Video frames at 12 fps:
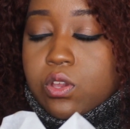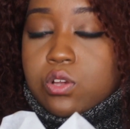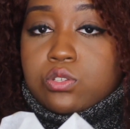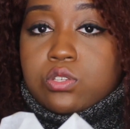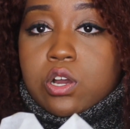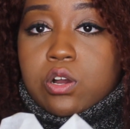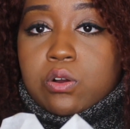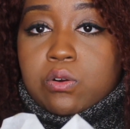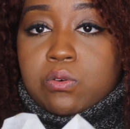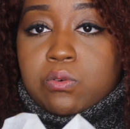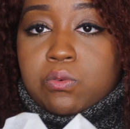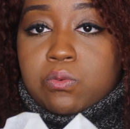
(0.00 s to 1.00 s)

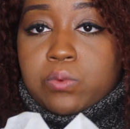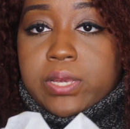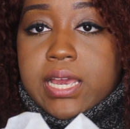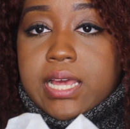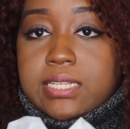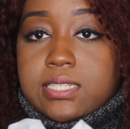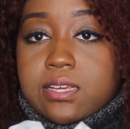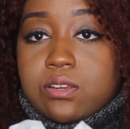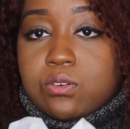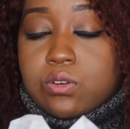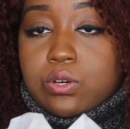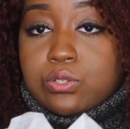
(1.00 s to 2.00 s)
So we had
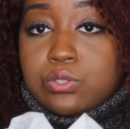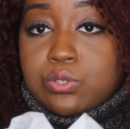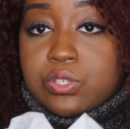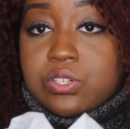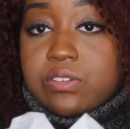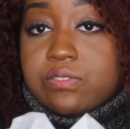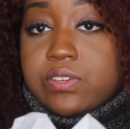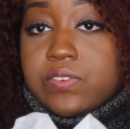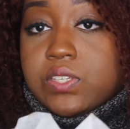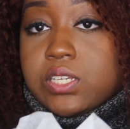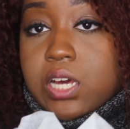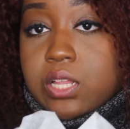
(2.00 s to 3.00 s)
settled on
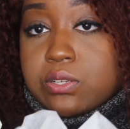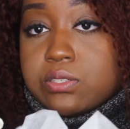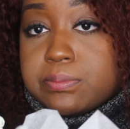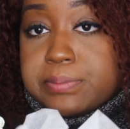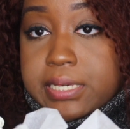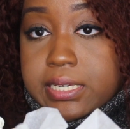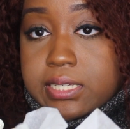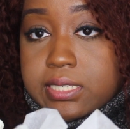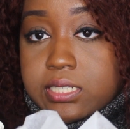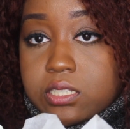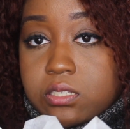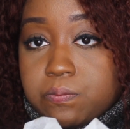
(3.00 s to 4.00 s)
$250 a
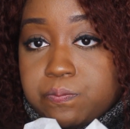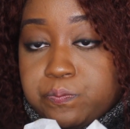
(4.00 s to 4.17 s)
piece,